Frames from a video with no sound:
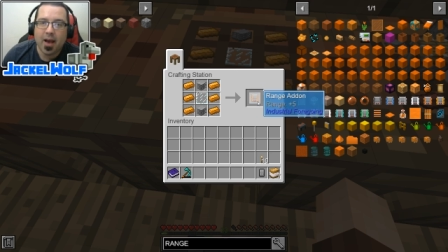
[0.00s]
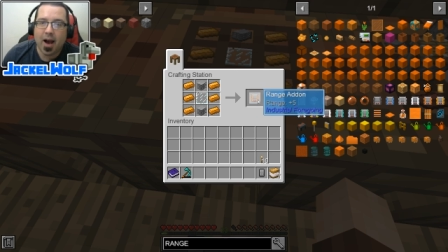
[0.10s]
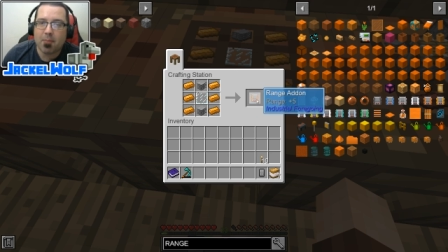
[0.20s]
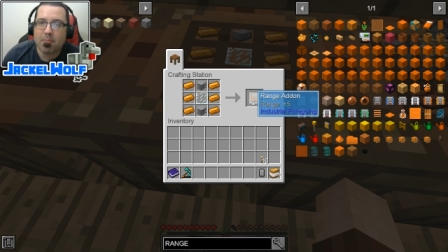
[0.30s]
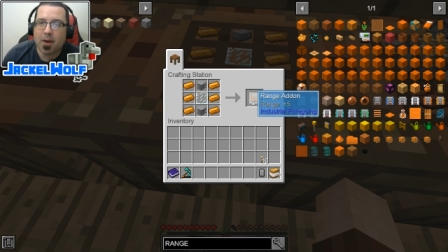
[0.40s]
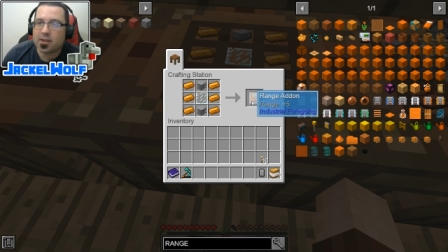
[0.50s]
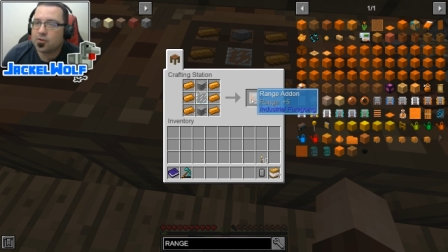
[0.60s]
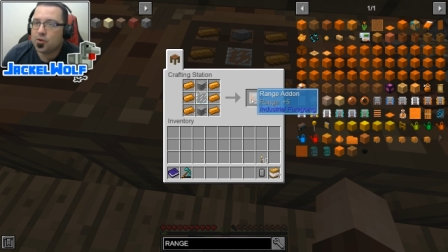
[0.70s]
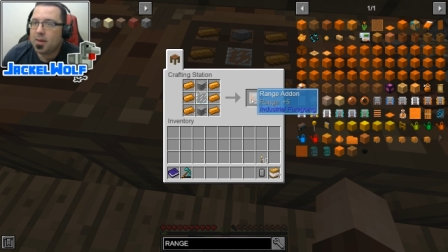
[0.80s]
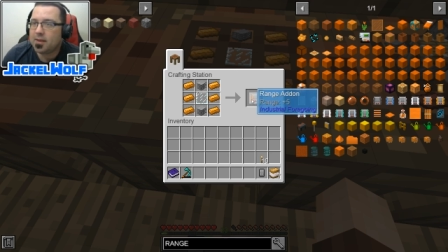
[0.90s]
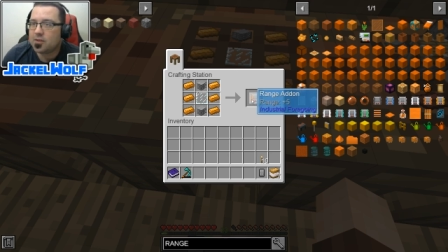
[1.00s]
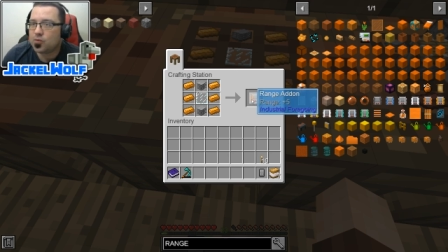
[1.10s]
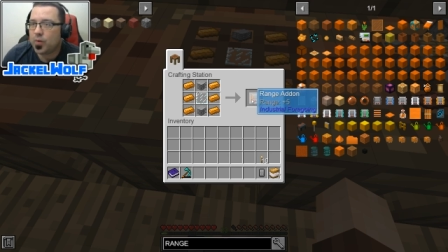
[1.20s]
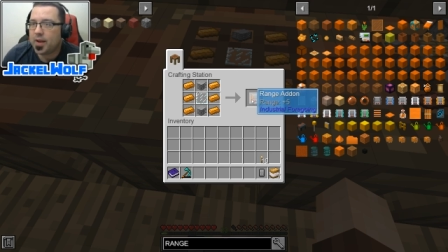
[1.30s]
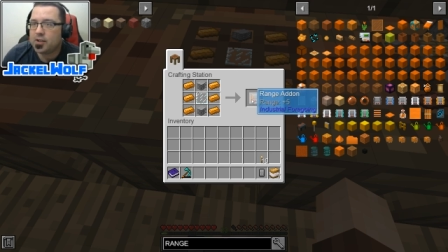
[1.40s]
Uh, but to make this
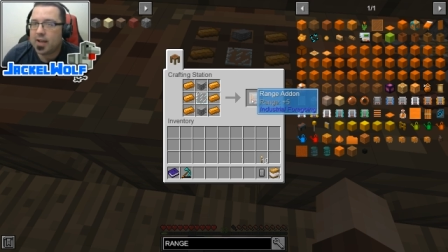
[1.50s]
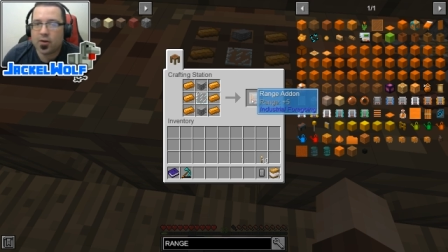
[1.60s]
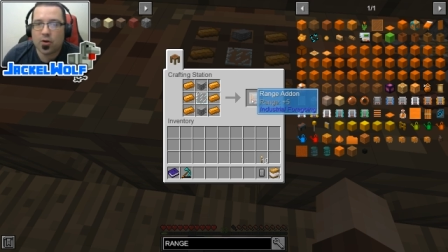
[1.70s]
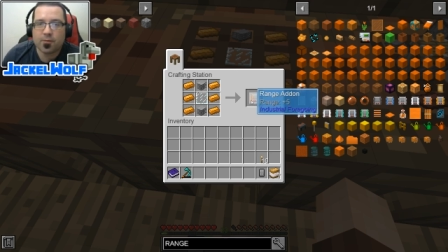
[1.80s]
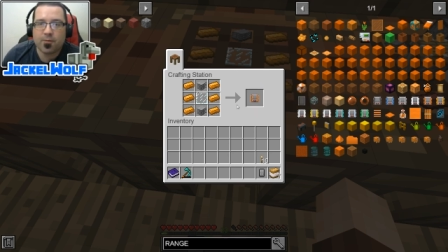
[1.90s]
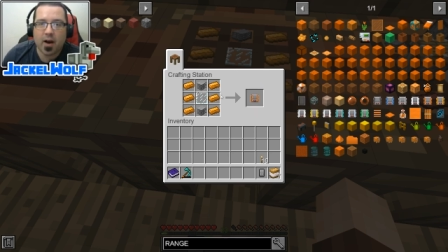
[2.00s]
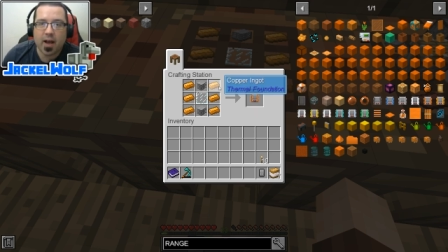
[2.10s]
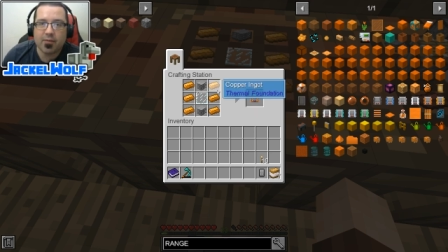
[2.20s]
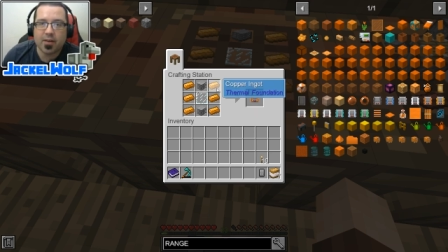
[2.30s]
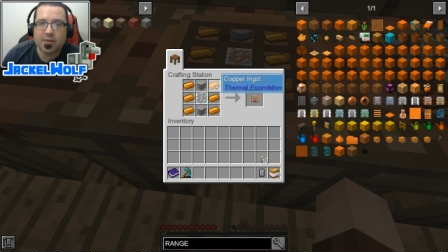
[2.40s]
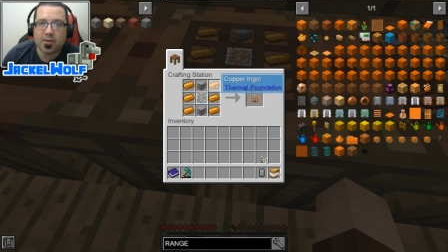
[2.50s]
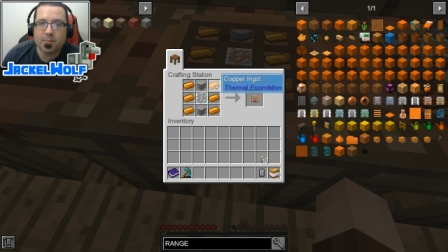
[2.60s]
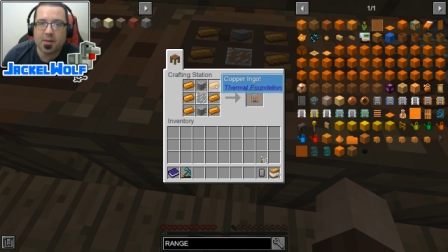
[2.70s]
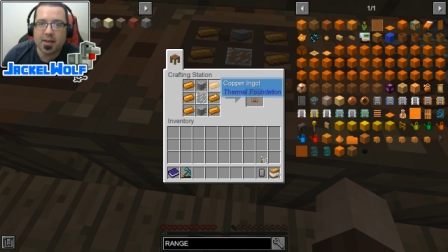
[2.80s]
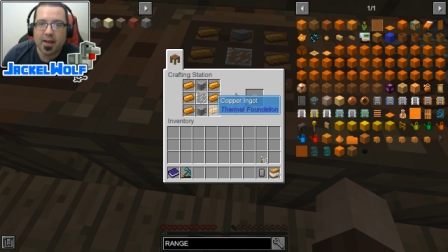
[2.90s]
range add-on five, it's going to
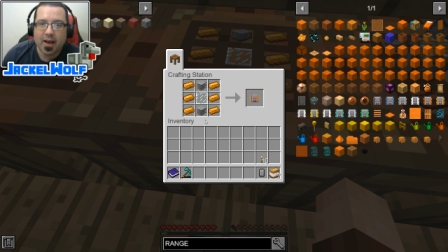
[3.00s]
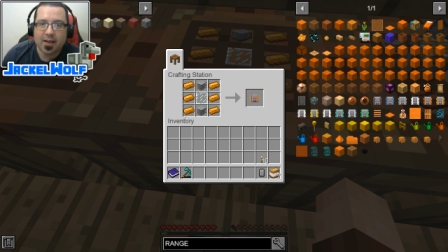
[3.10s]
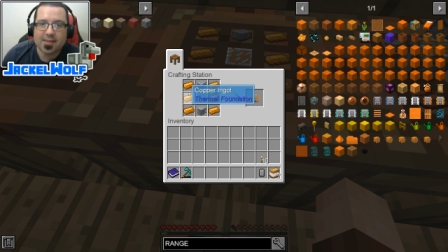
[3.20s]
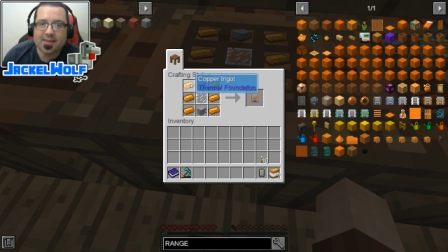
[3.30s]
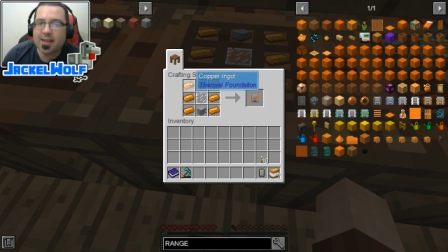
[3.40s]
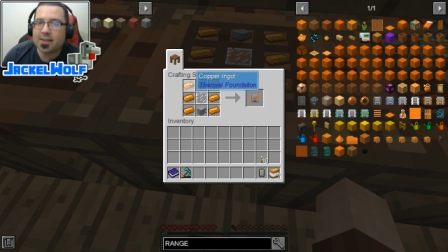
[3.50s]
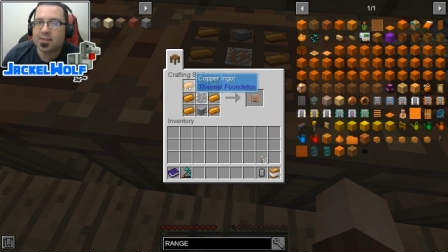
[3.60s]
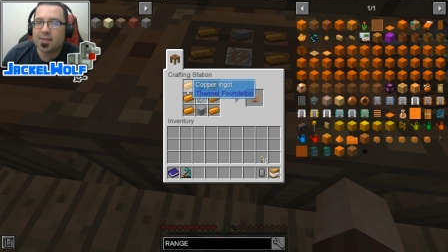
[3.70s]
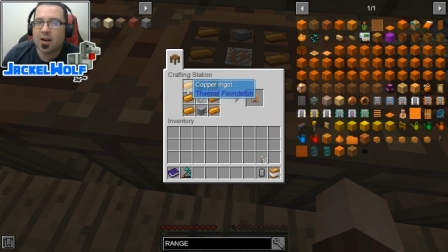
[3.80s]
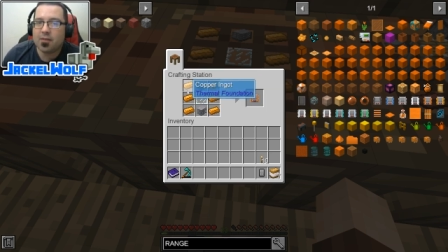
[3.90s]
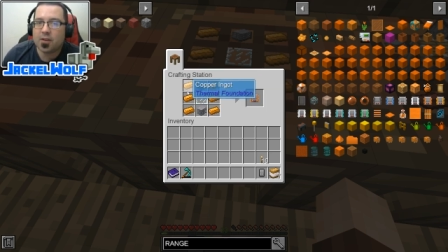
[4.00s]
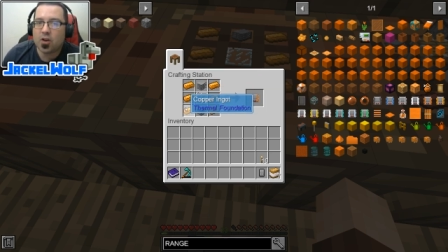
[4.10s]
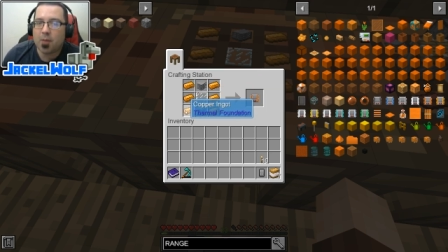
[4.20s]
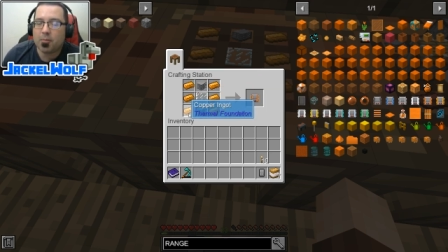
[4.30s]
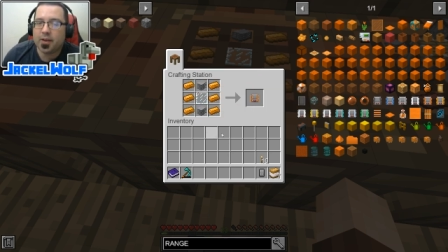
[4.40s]
be six of the
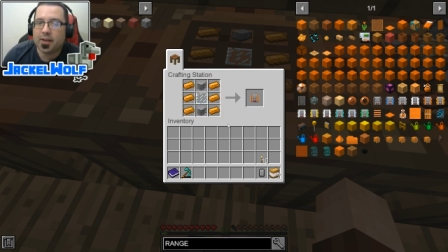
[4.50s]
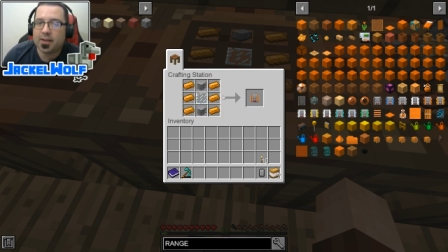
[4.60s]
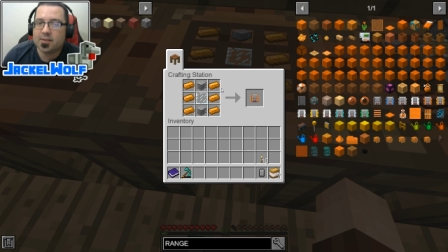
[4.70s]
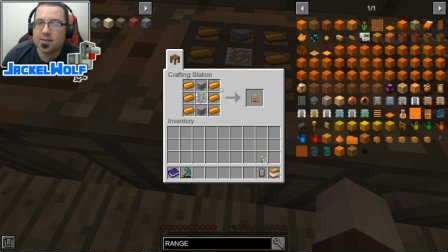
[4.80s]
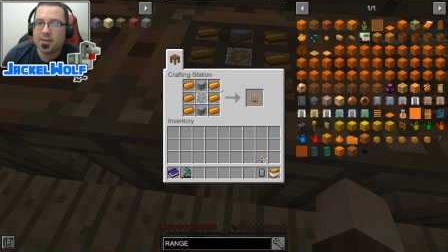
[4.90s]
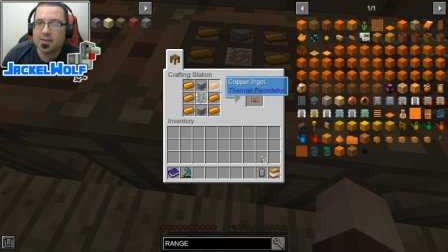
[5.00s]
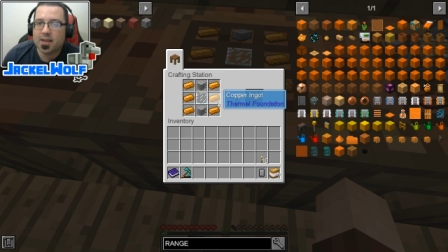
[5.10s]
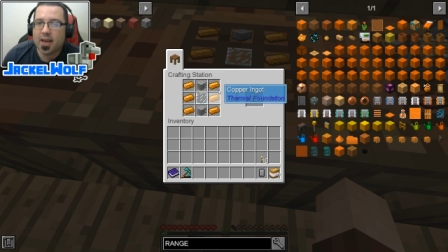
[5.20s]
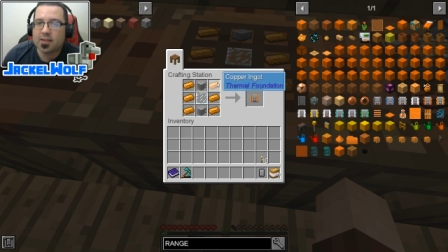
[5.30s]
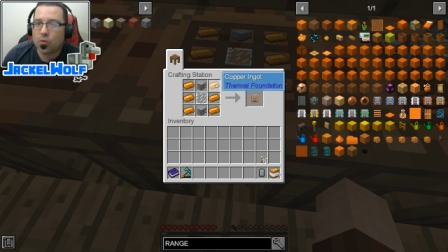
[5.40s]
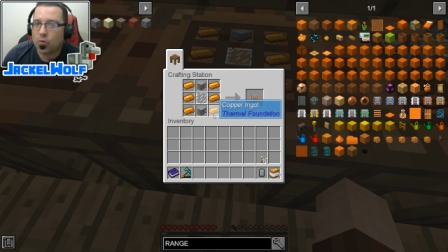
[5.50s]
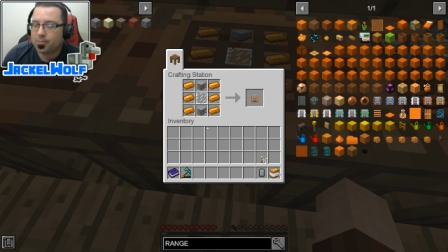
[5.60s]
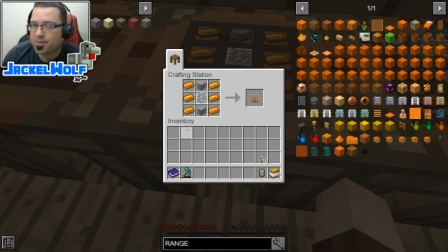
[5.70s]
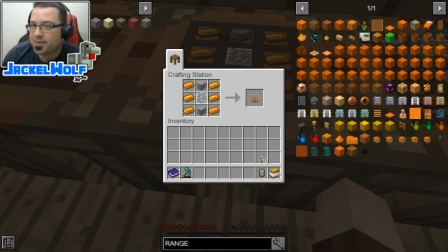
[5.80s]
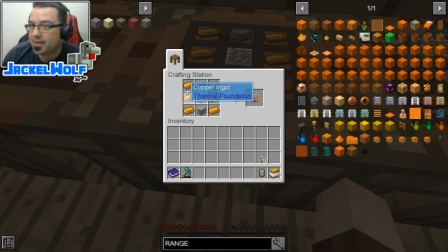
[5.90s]
copper ingots in this case, or
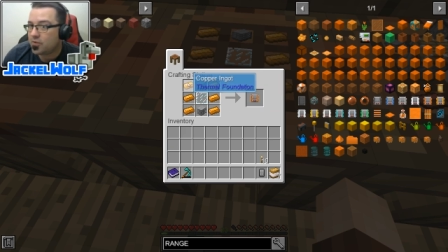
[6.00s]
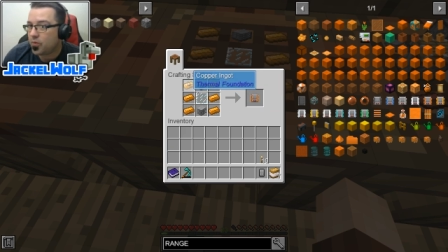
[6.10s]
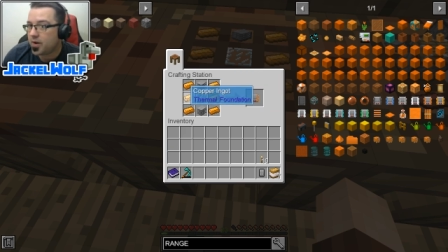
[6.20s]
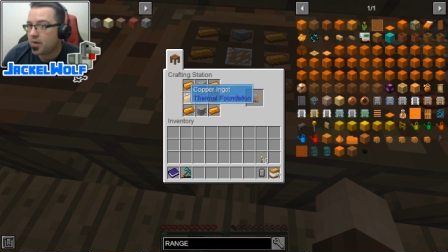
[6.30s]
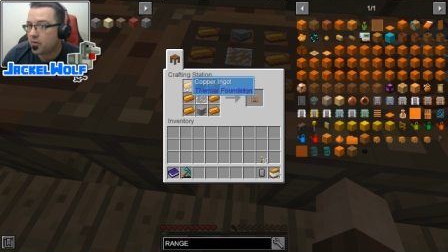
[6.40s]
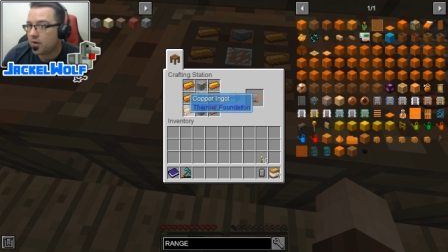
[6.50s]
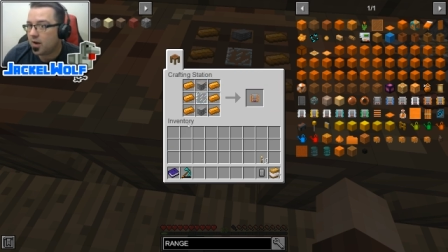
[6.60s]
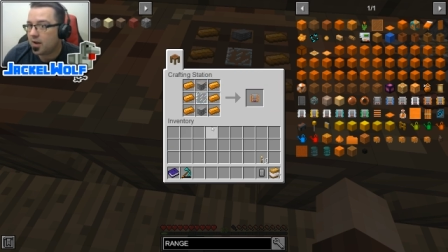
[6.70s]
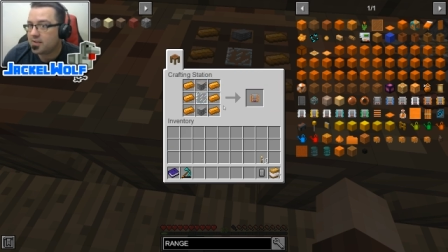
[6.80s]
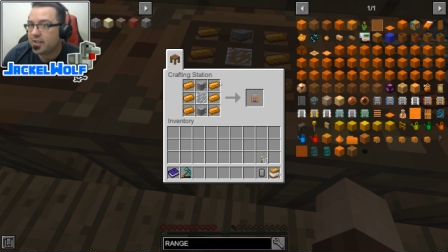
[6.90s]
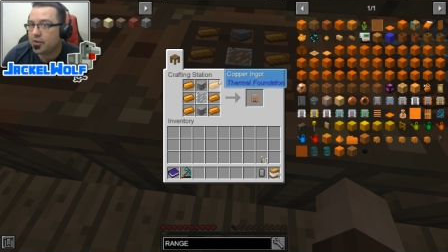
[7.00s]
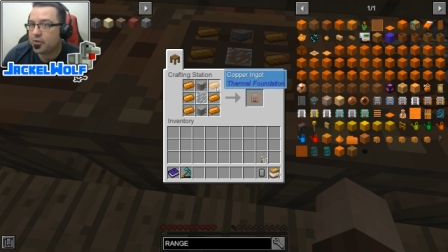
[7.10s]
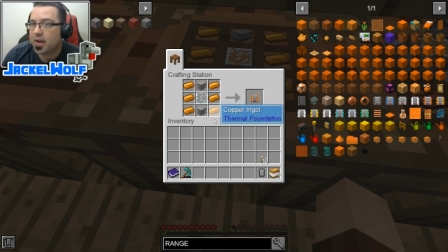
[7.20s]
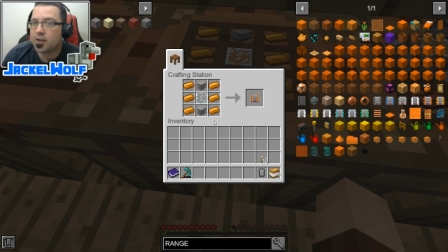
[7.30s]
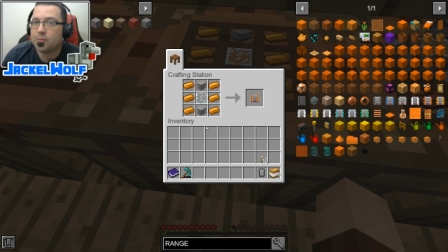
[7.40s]
six of whatever uh,
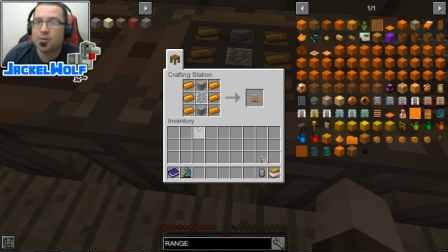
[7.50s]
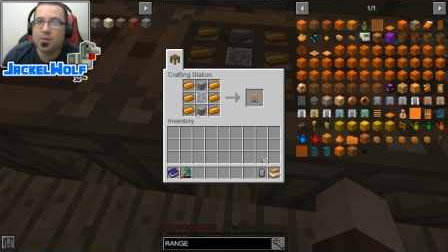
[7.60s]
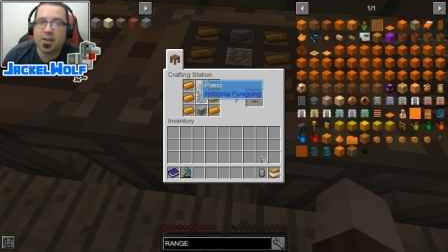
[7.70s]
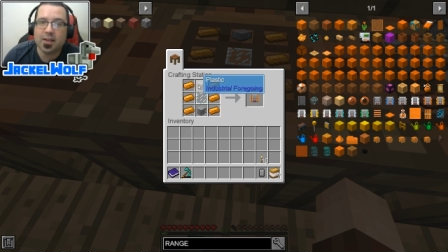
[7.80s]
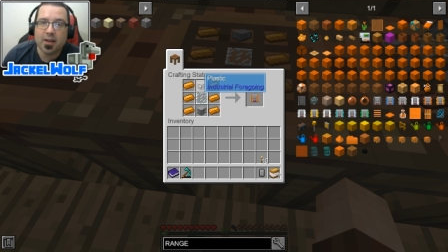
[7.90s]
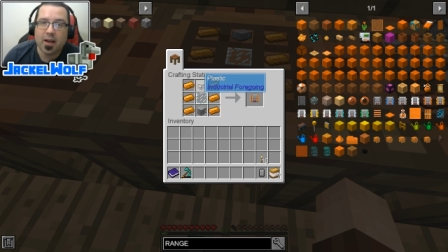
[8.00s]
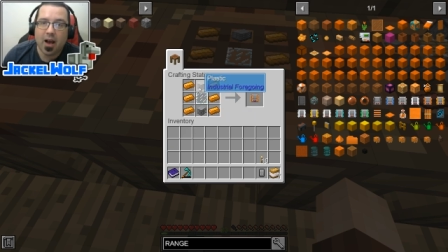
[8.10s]
tiered item you need.